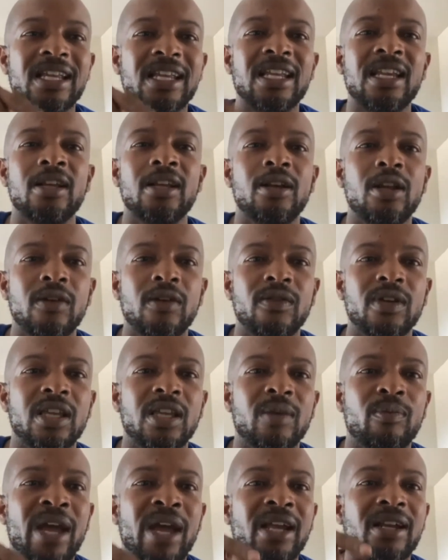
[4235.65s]
end of it
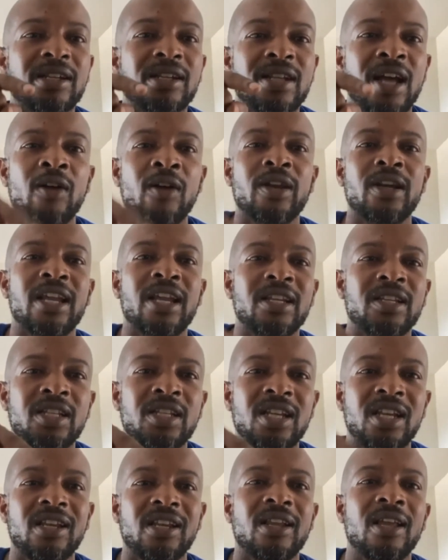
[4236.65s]
get back to talking that
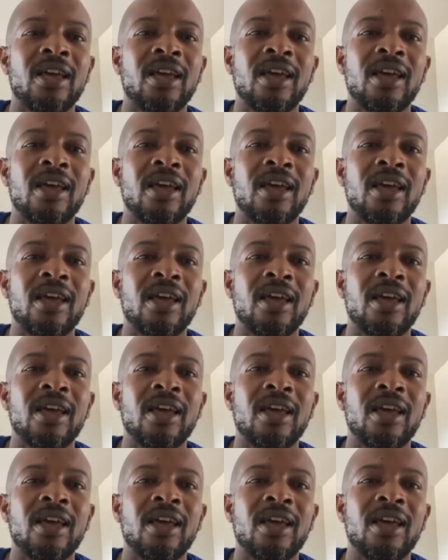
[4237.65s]
shit.